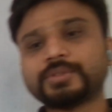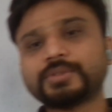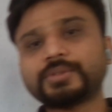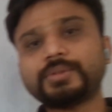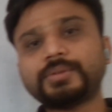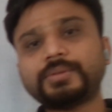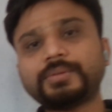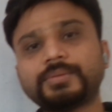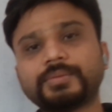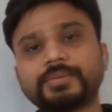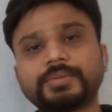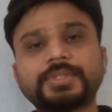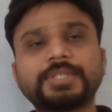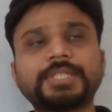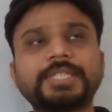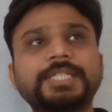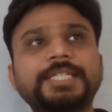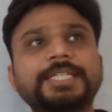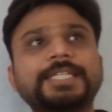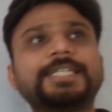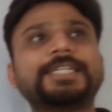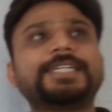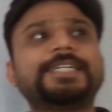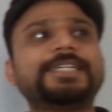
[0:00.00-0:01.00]
So
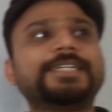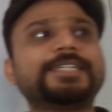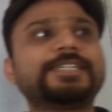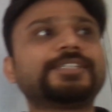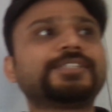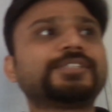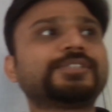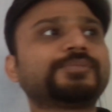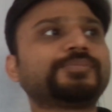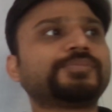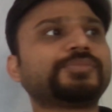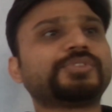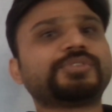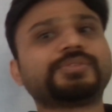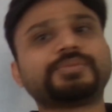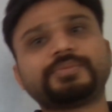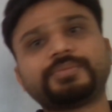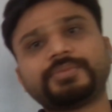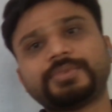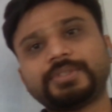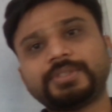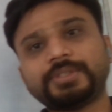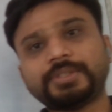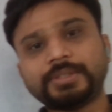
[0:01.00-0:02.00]
um,
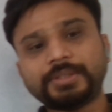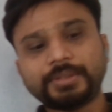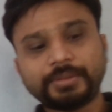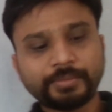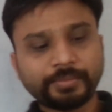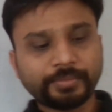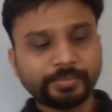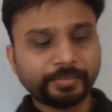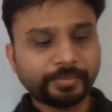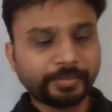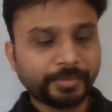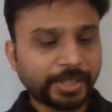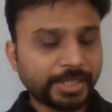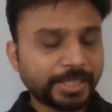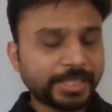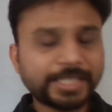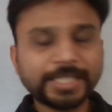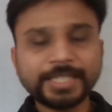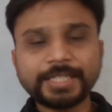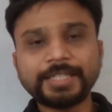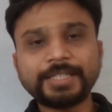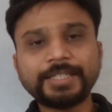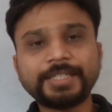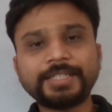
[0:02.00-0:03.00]

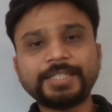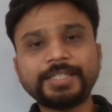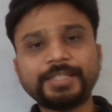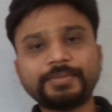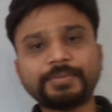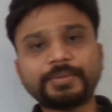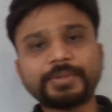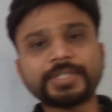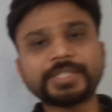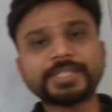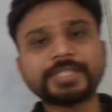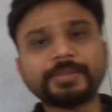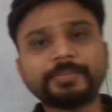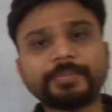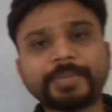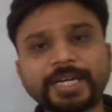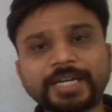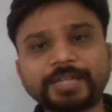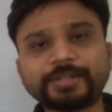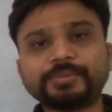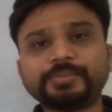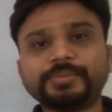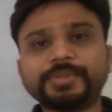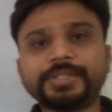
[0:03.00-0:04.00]
basically, what is a
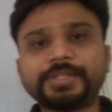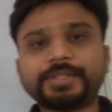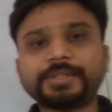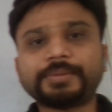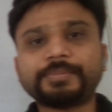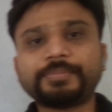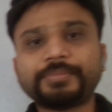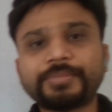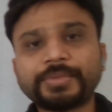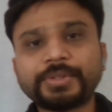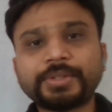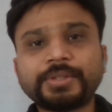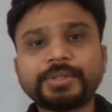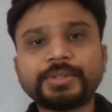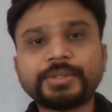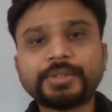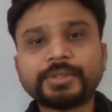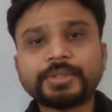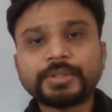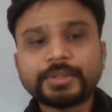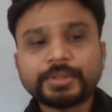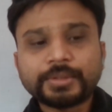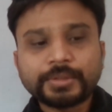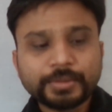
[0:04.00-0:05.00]
barometer?
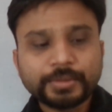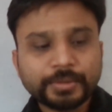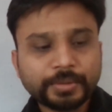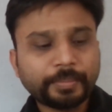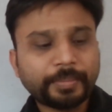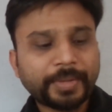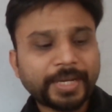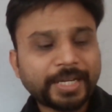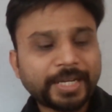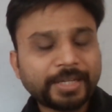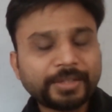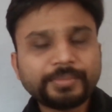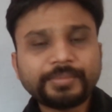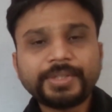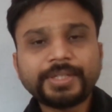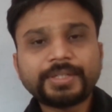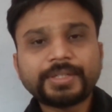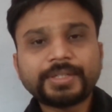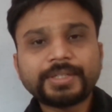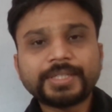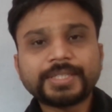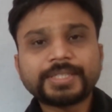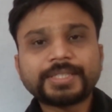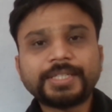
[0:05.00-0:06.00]
So
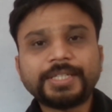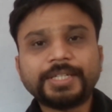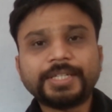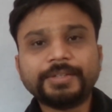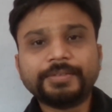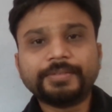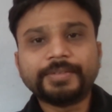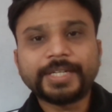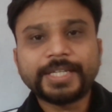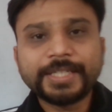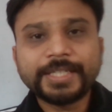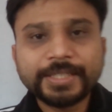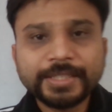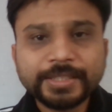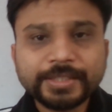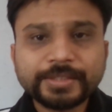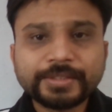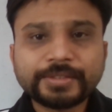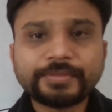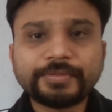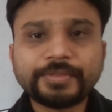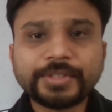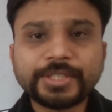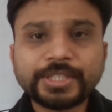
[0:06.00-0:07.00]
barometer is a
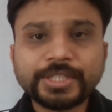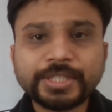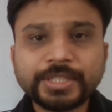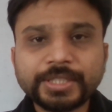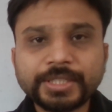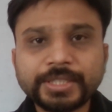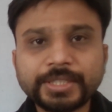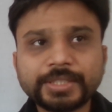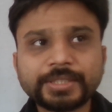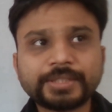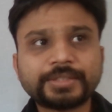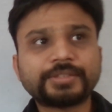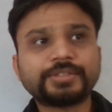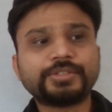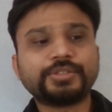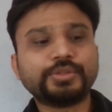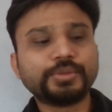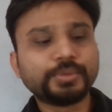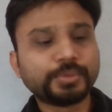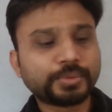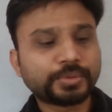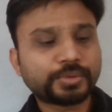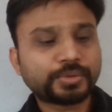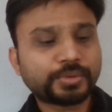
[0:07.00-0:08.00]
device which is
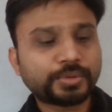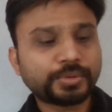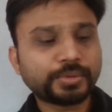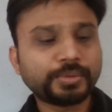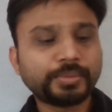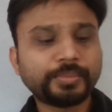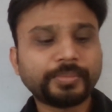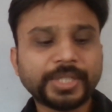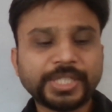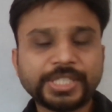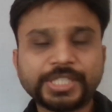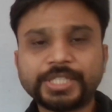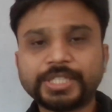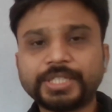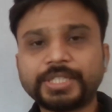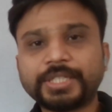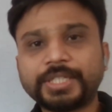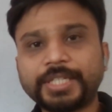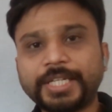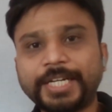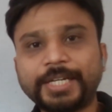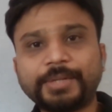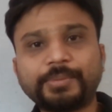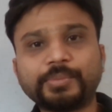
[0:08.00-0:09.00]
used to
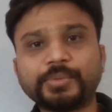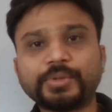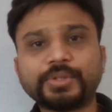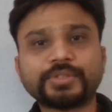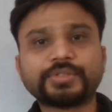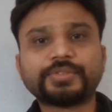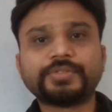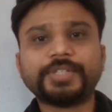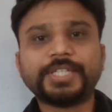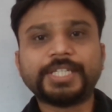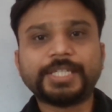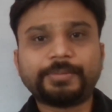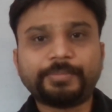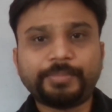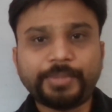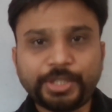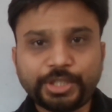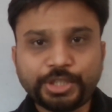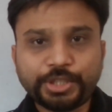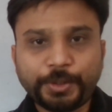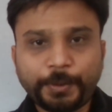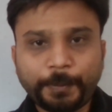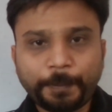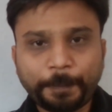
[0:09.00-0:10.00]
measure atmospheric
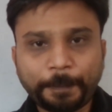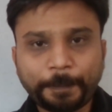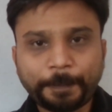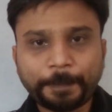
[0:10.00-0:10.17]
pressure.